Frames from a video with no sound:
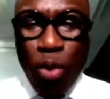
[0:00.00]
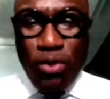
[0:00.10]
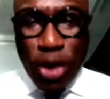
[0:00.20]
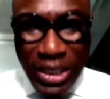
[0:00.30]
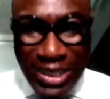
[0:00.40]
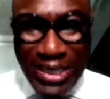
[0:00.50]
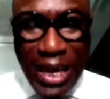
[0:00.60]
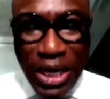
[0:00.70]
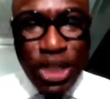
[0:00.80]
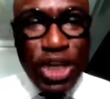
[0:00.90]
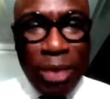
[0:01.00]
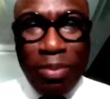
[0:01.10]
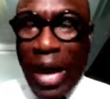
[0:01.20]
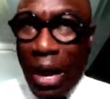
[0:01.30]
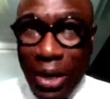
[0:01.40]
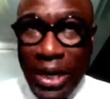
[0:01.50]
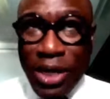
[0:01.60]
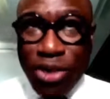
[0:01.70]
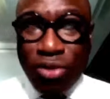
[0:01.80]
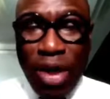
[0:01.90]
We've got a steady ship. Our
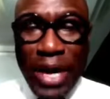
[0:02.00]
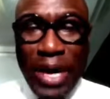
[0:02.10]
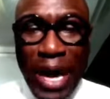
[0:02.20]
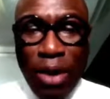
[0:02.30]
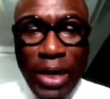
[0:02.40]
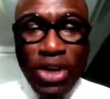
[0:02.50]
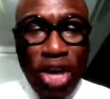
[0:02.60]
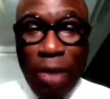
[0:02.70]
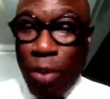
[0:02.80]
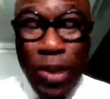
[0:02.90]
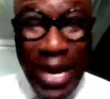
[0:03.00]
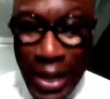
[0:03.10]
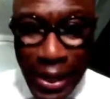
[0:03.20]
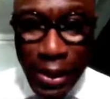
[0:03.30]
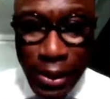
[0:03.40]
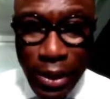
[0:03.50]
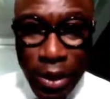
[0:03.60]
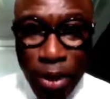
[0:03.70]
leaders are right now in Durban. We're here.